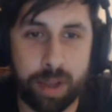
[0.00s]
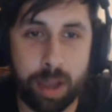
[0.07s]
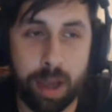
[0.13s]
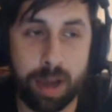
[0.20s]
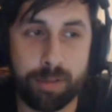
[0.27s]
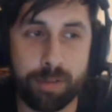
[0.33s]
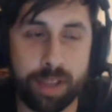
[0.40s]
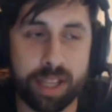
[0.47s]

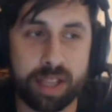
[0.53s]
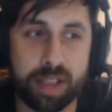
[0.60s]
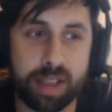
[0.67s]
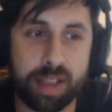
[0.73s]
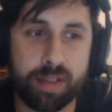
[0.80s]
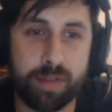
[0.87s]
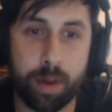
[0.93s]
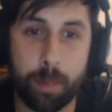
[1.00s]
I think
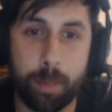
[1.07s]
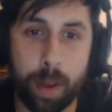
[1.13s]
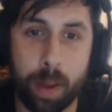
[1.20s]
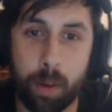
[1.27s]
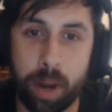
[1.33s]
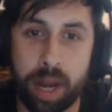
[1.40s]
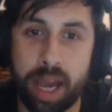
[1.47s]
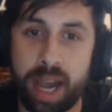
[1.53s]
if I
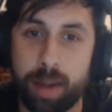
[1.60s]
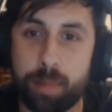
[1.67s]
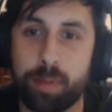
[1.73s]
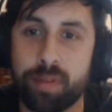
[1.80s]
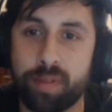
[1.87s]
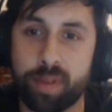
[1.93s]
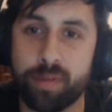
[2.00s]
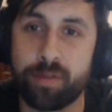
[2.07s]
built an app
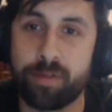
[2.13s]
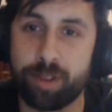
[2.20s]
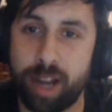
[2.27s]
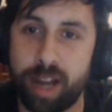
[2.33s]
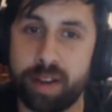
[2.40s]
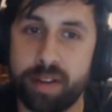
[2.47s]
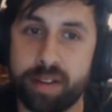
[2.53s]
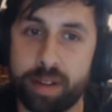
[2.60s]
within
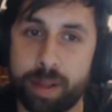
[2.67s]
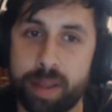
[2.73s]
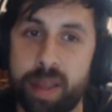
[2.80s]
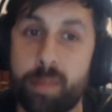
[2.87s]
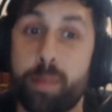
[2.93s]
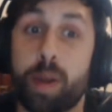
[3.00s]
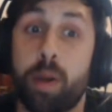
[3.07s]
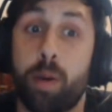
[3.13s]
Friend and then
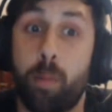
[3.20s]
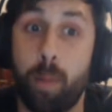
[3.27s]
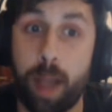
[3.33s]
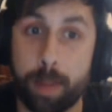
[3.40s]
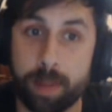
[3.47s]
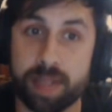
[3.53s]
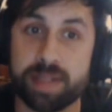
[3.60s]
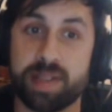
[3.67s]
built a
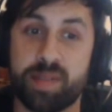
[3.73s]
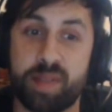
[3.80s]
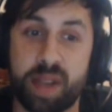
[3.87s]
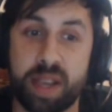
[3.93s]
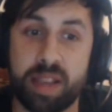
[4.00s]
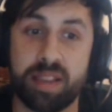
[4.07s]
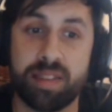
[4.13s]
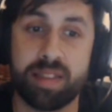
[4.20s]
web
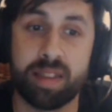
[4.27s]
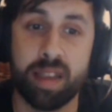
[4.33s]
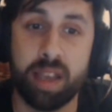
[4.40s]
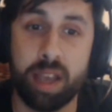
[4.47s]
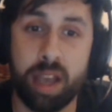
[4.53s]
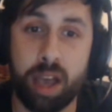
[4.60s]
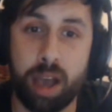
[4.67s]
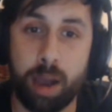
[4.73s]
interface,
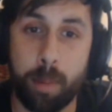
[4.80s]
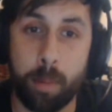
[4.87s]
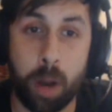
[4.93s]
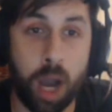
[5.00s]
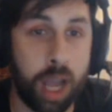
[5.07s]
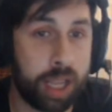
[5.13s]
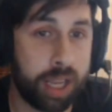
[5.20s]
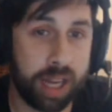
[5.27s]

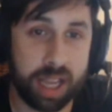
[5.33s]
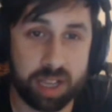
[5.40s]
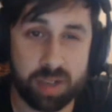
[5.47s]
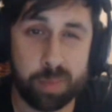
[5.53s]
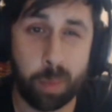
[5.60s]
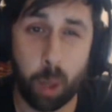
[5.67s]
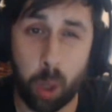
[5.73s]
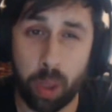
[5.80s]
I could
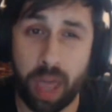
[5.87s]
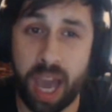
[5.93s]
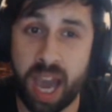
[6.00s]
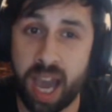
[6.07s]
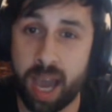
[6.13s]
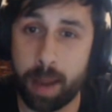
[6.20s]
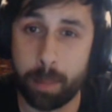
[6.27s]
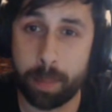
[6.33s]
export that
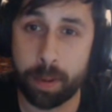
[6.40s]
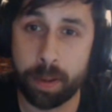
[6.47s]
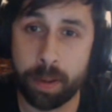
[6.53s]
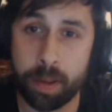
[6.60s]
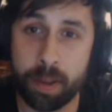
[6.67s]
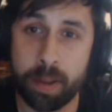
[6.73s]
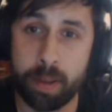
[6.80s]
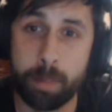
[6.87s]
app,
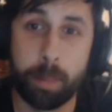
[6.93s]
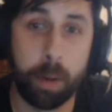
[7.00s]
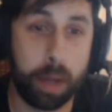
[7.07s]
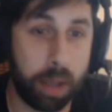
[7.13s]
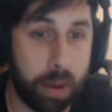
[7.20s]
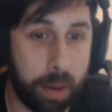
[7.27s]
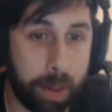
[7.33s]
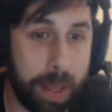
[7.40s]
put
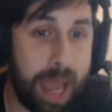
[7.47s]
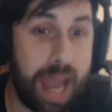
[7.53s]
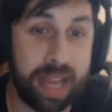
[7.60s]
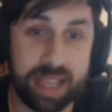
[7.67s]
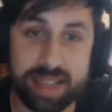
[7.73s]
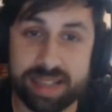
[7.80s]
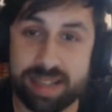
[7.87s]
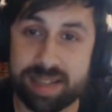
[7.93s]
it on
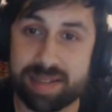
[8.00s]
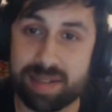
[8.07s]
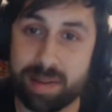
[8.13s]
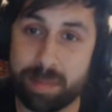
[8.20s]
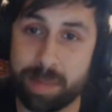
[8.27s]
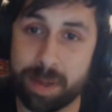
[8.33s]
any system,